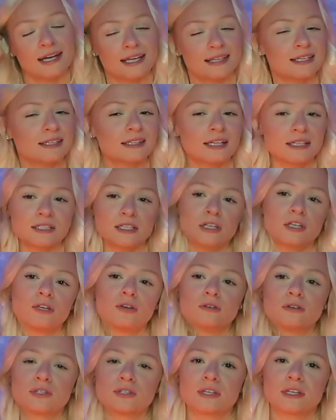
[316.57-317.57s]
And I think that's a
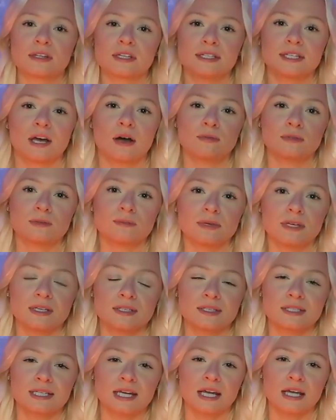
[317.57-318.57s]
huge thing that's helped me
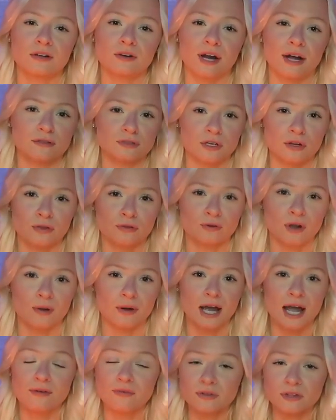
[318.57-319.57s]
stay grounded
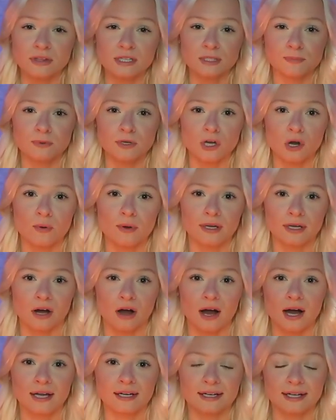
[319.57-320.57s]
throughout everything that's been going
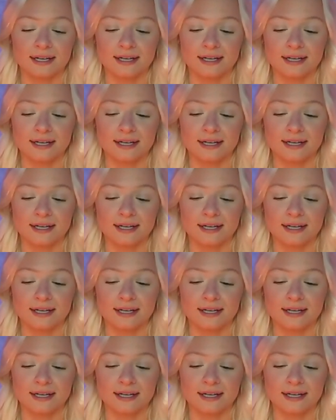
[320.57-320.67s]
on,